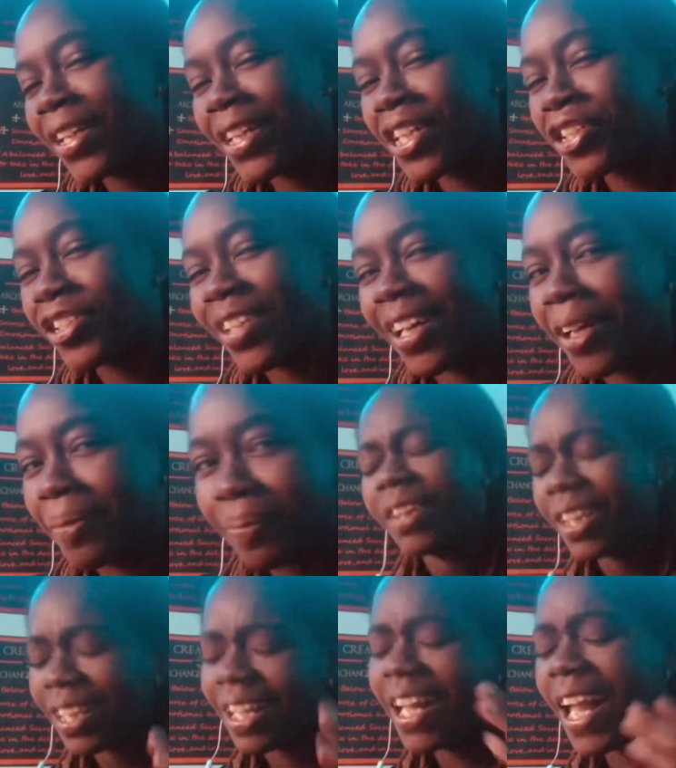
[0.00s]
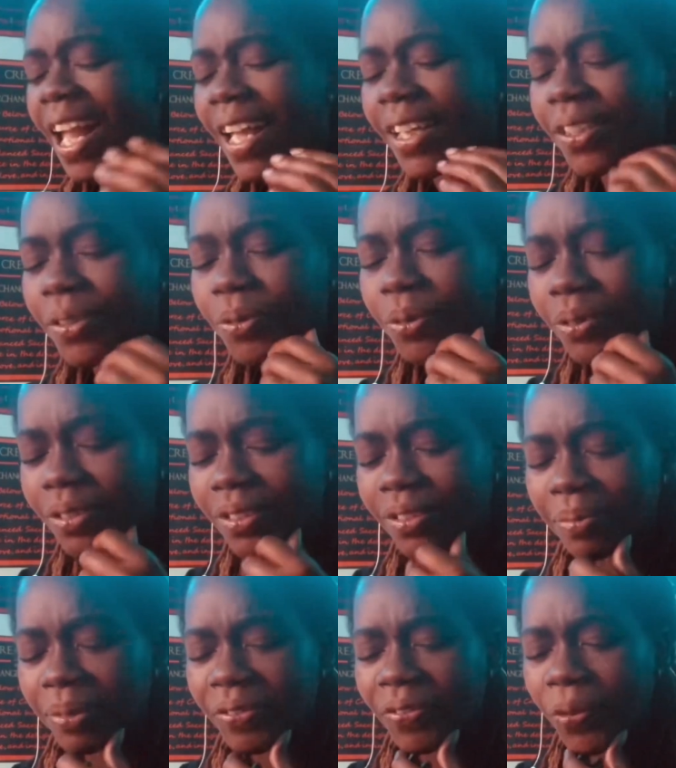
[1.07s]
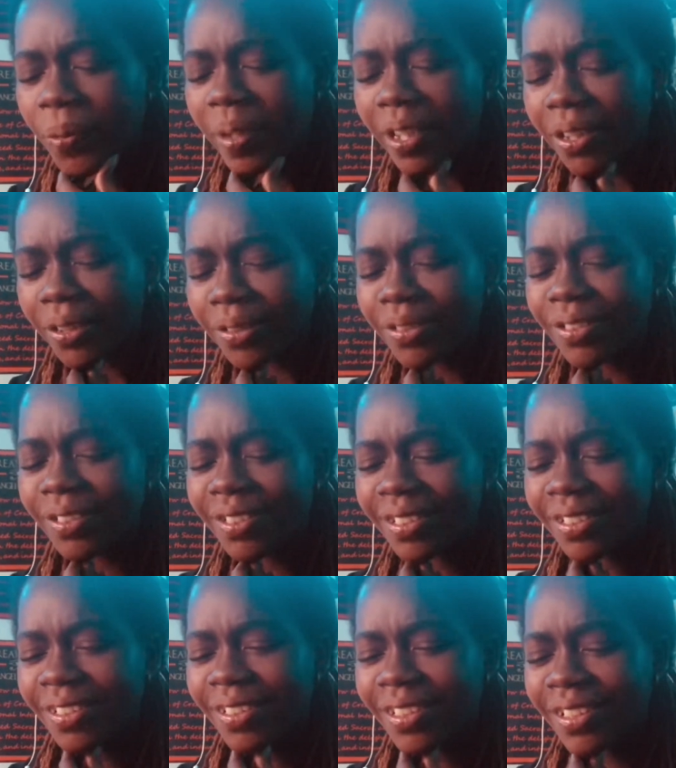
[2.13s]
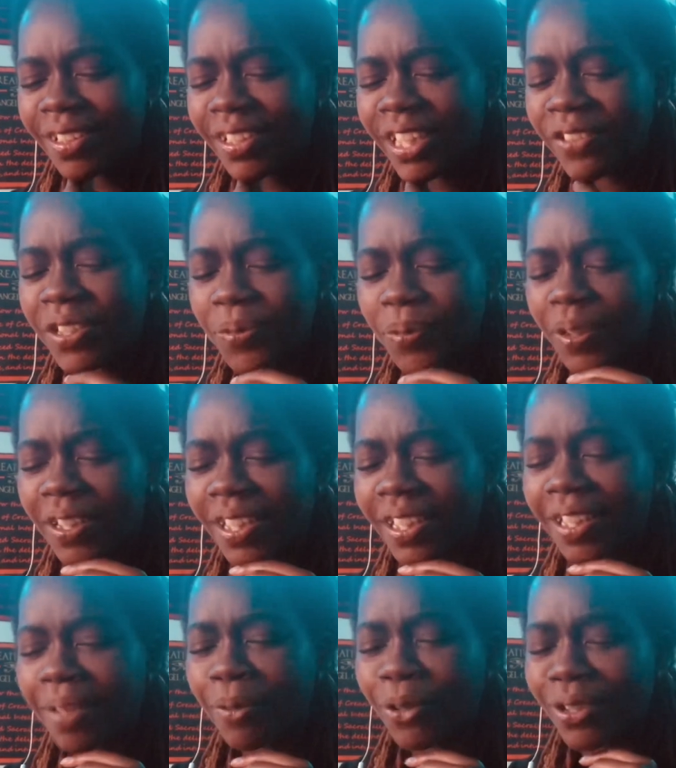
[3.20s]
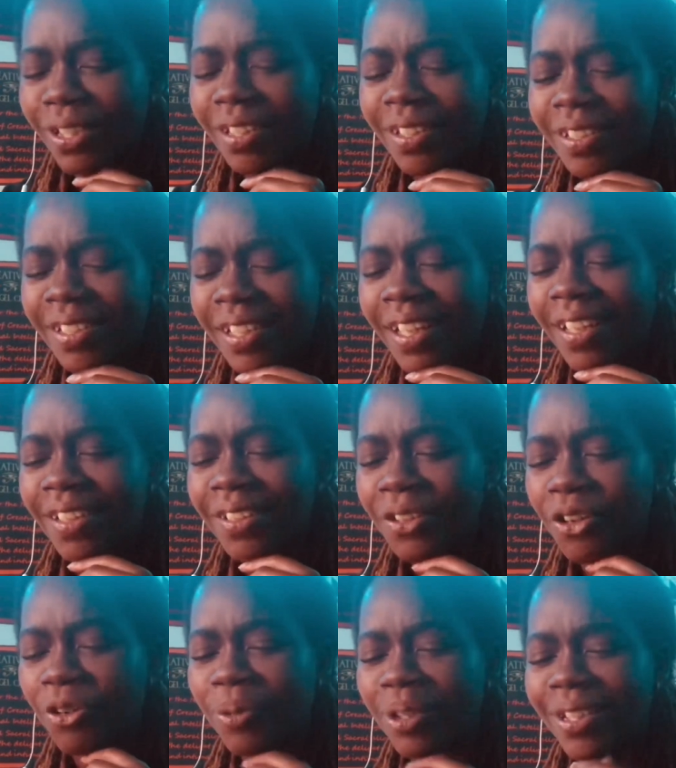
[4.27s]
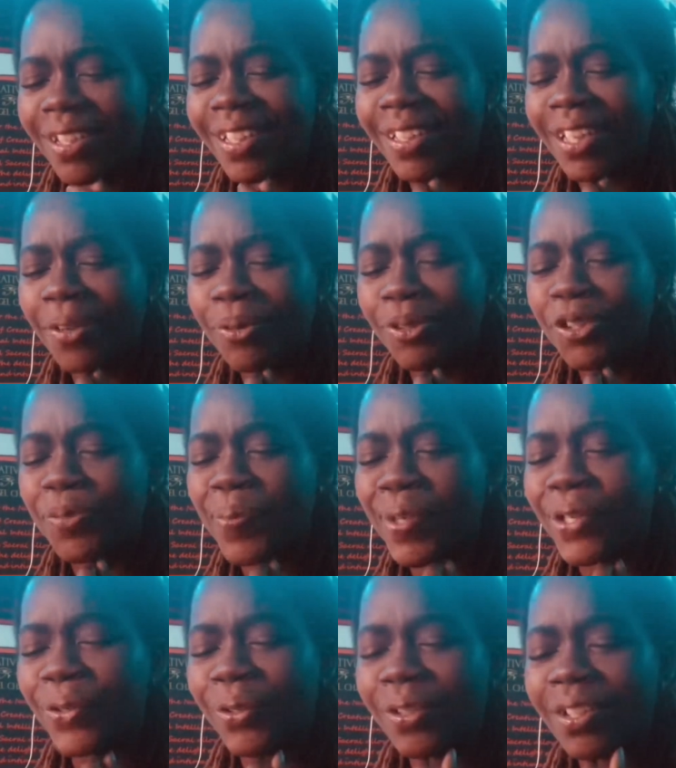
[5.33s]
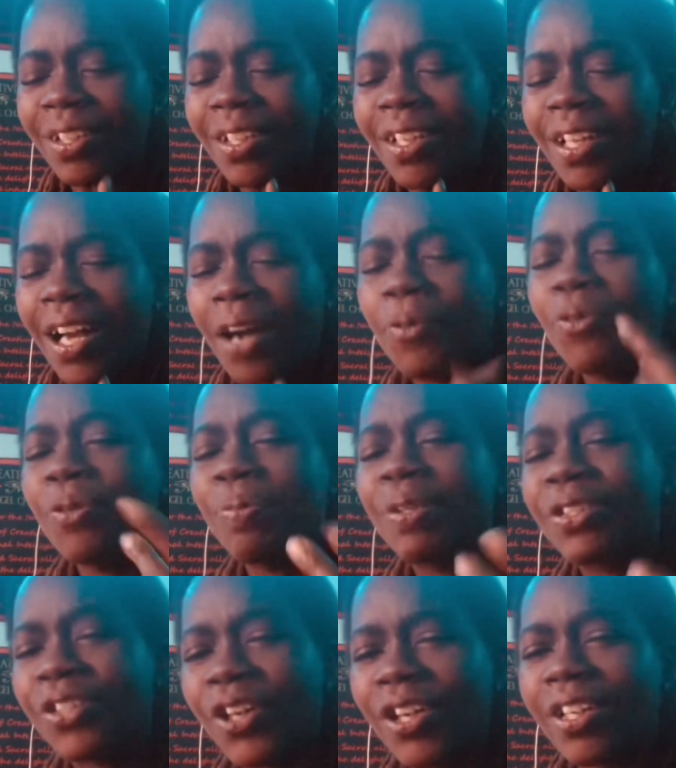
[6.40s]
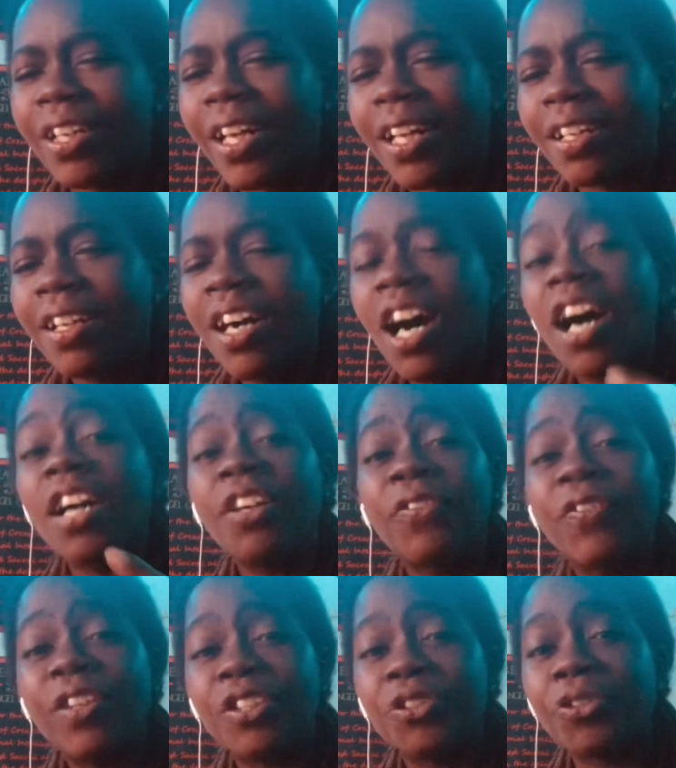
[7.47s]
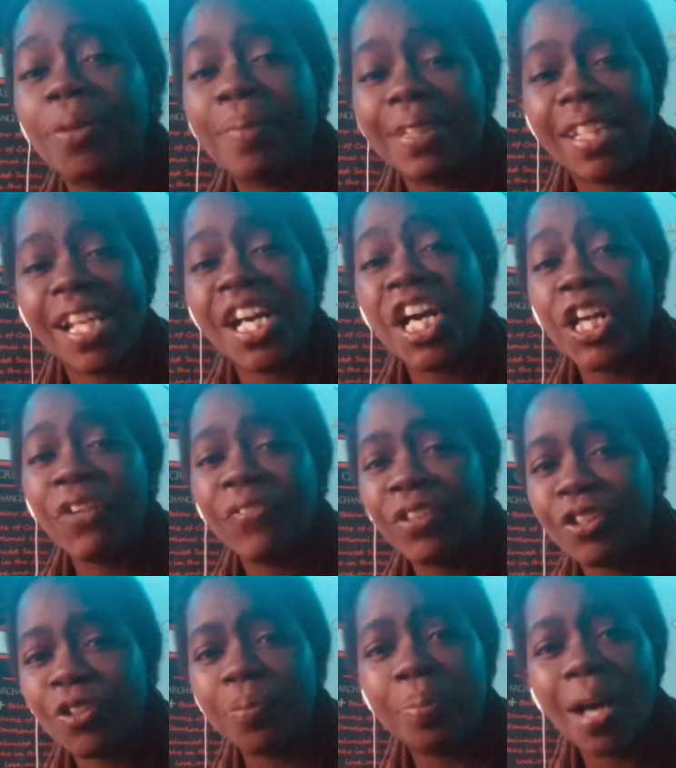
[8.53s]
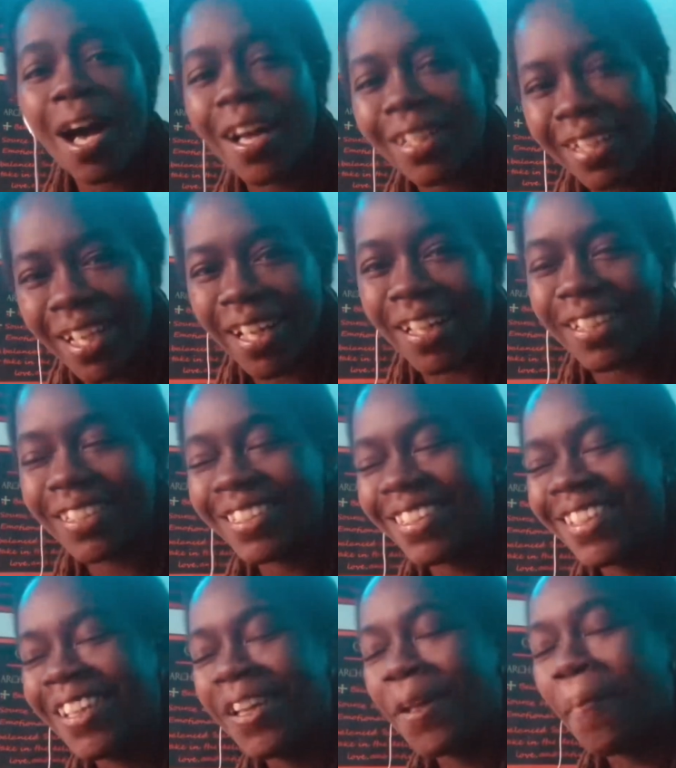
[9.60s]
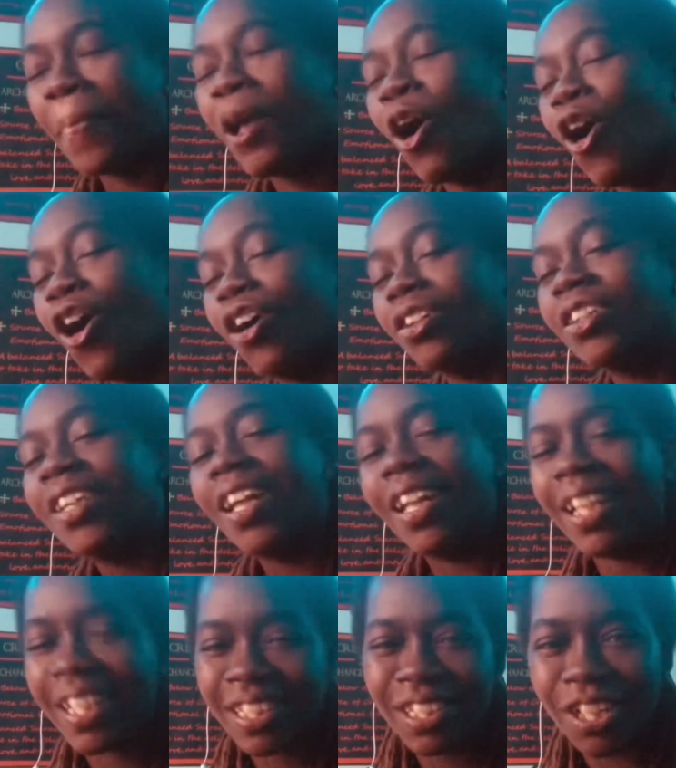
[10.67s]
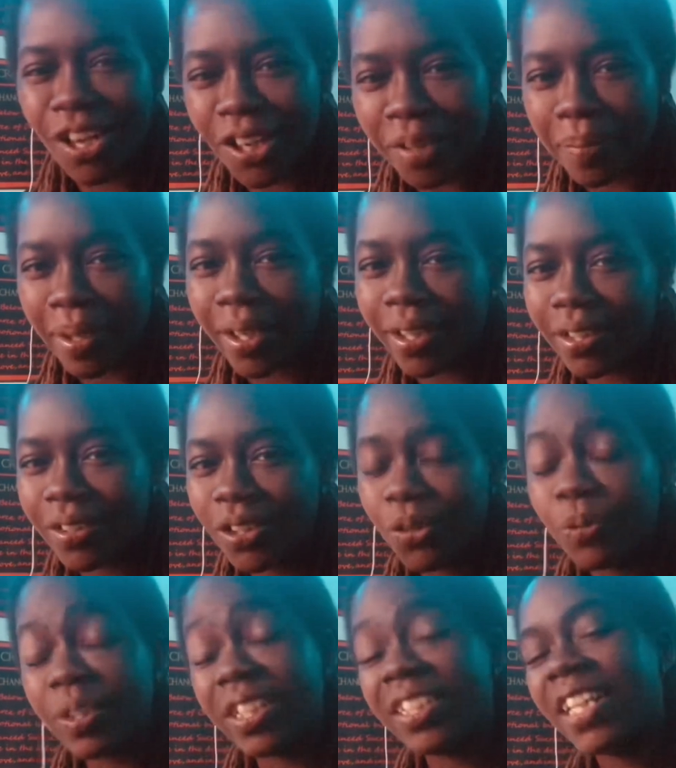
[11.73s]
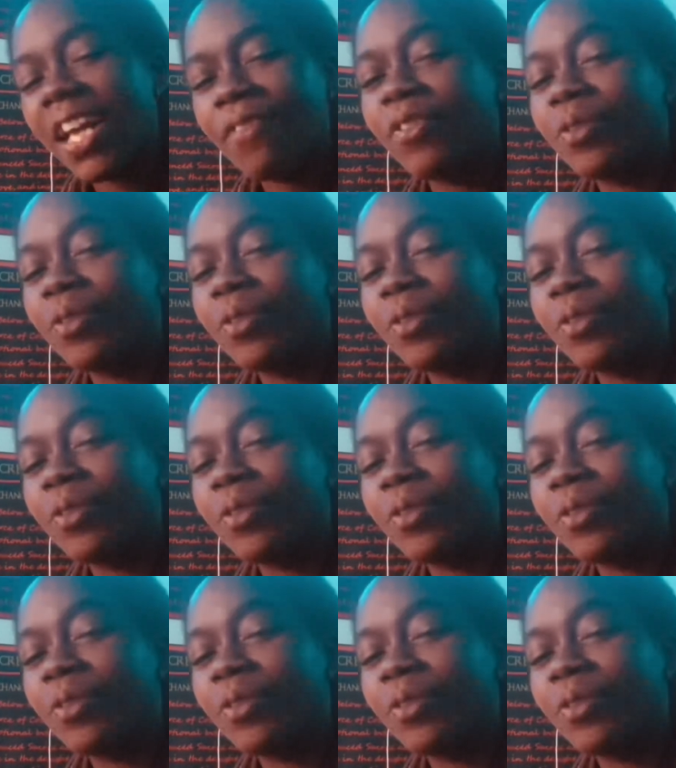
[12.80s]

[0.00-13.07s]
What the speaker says: another time. And before we go, there is one thing that I'm going to say, or one thing that I will speak on. I will be starting an unofficial podcast called Let's Talk About It, which is